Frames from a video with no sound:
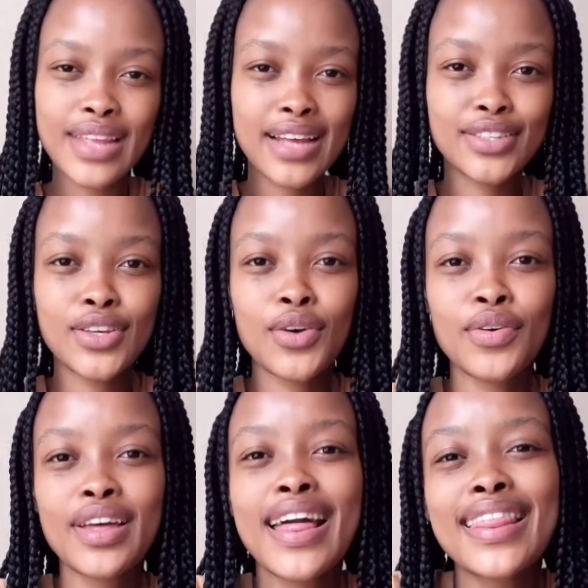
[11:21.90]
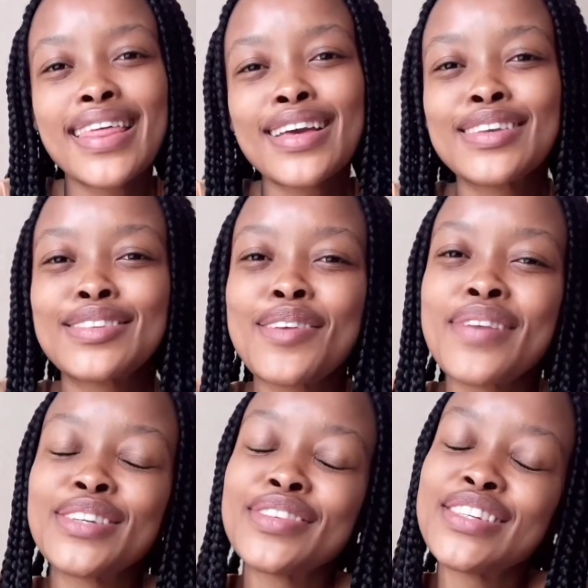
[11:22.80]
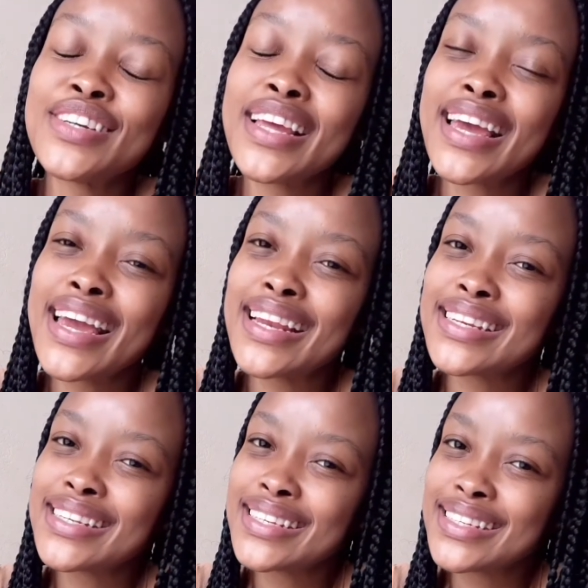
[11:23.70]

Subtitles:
So thank you so much for tuning in.